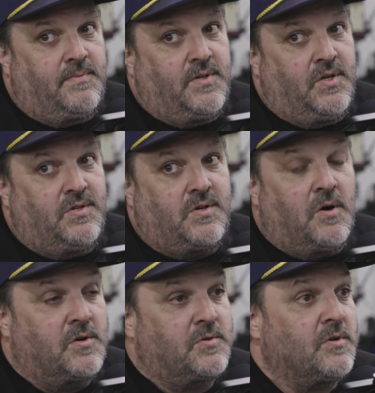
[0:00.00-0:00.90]
These
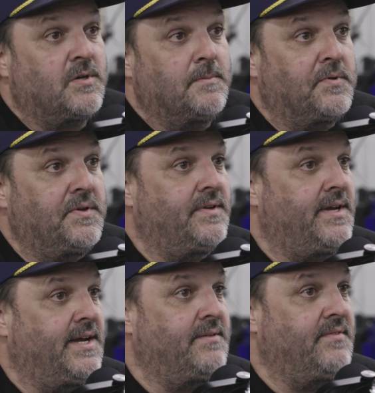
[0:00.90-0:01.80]
cars were completely
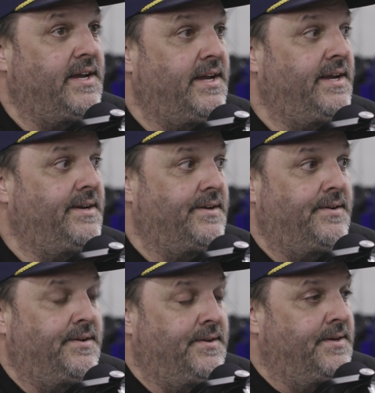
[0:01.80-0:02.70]
handmade,
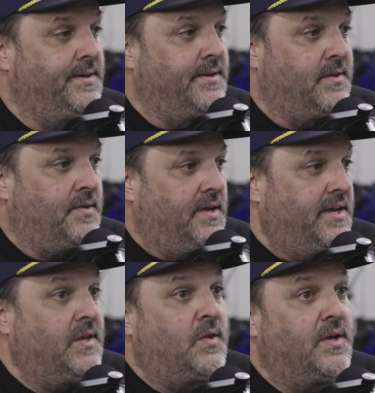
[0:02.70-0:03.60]
and
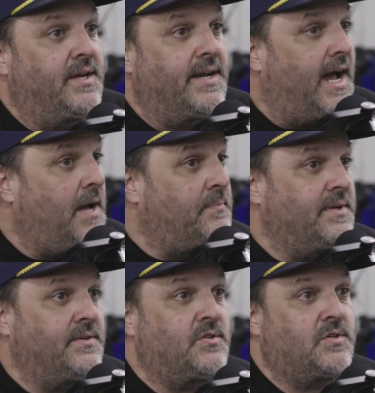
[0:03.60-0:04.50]
anything could
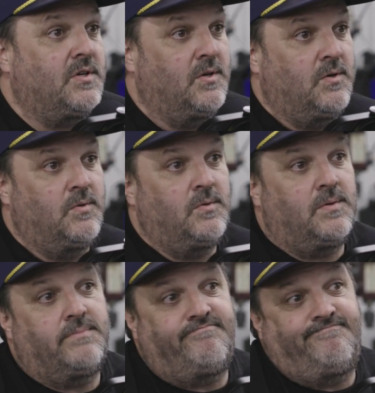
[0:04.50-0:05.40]
happen. Mm-hmm. So,
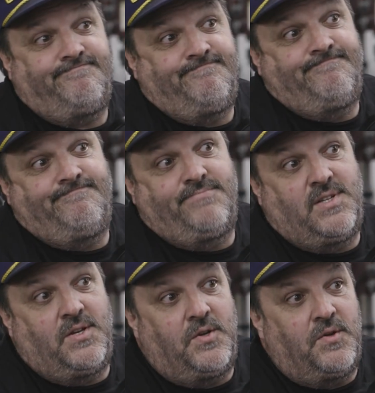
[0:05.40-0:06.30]

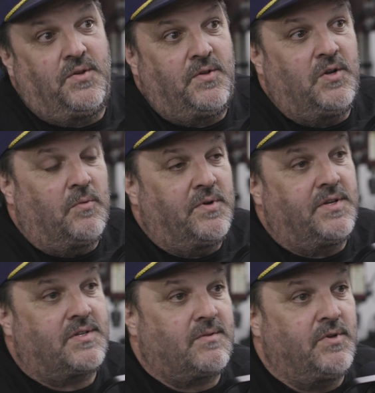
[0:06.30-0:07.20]
we
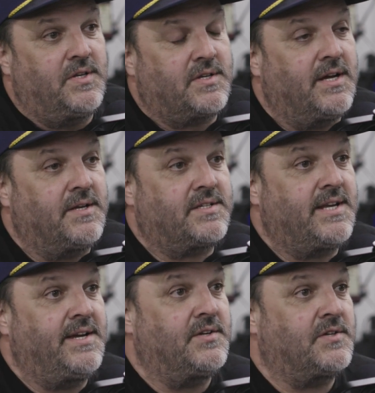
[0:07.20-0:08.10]
just got to
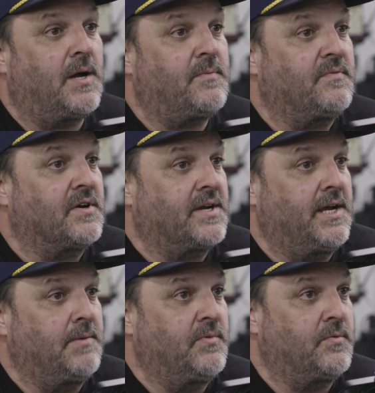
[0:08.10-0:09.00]
stay on top of our
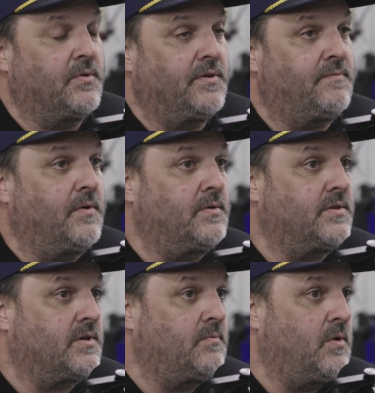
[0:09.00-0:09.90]
game and really
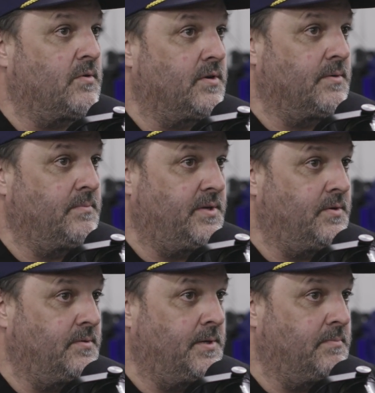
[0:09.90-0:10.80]
focus on what we're going to be
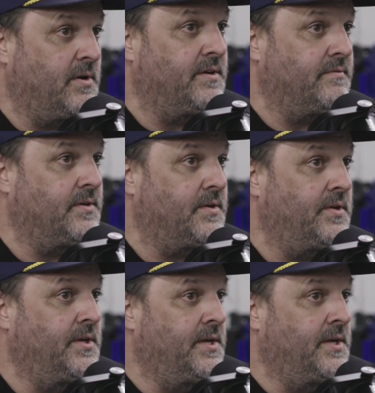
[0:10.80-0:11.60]
doing at Bonneville.